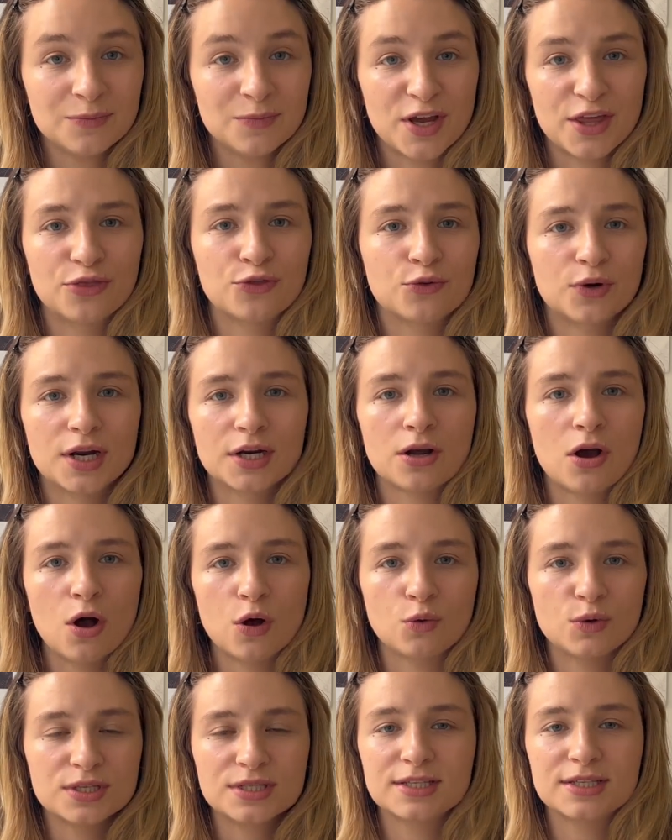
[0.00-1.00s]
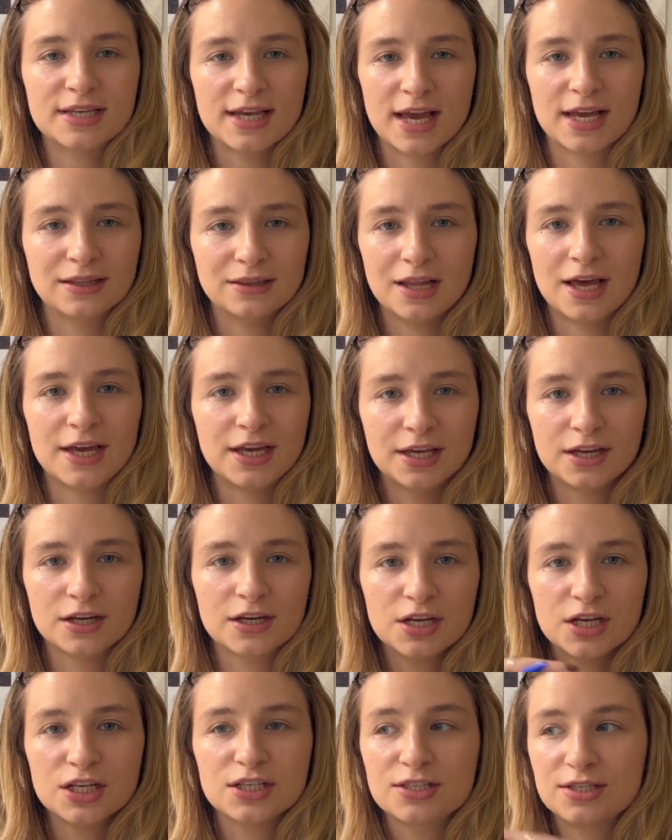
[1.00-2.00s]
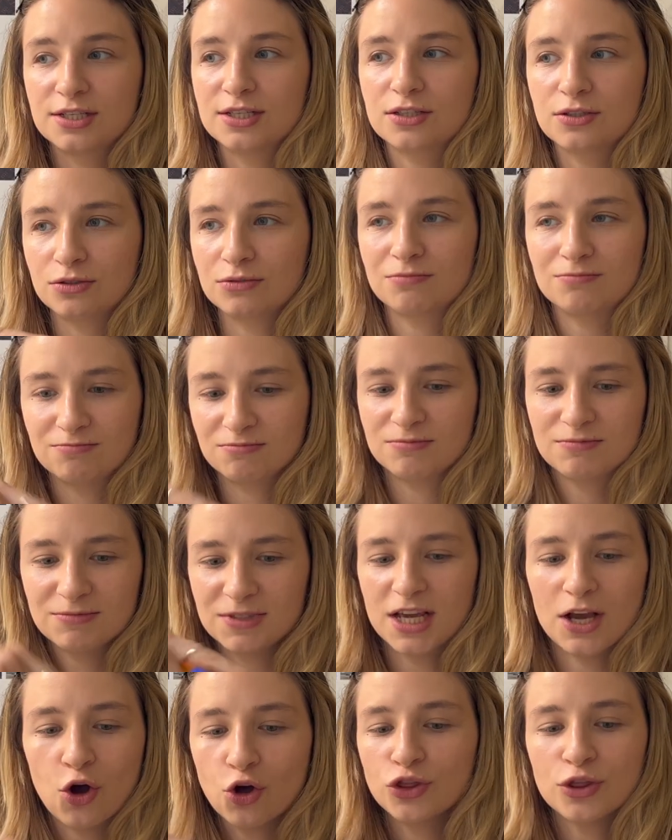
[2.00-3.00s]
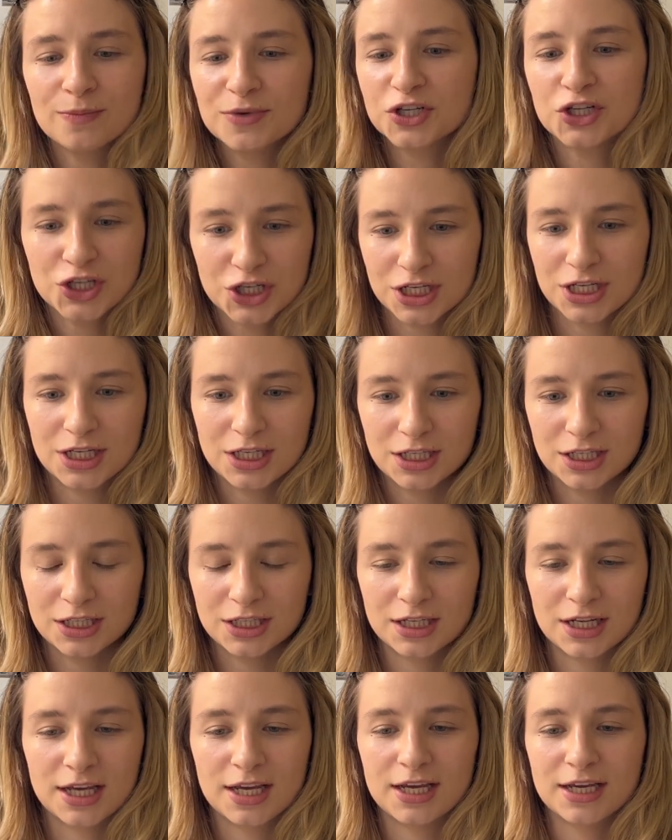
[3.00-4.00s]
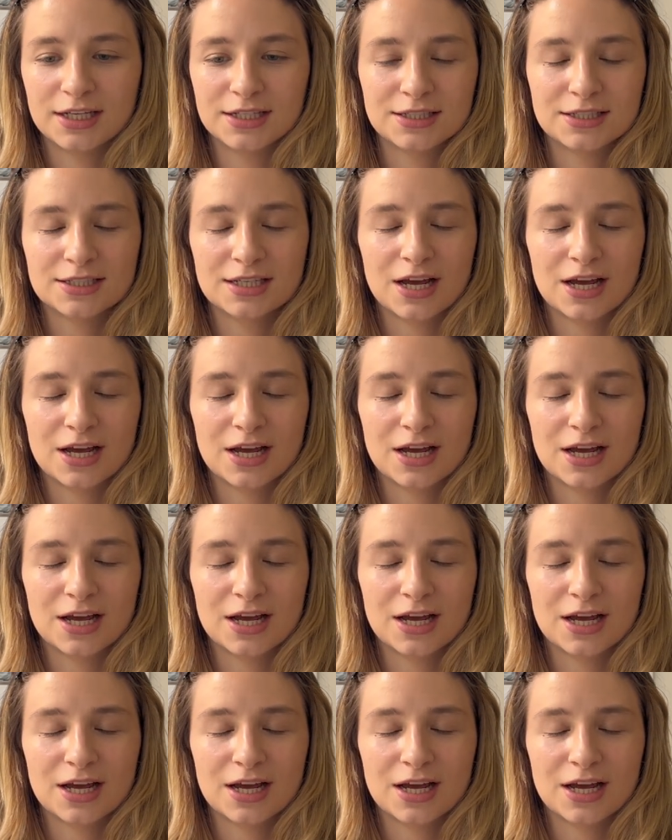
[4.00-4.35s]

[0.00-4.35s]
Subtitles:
My thread always get on the machine and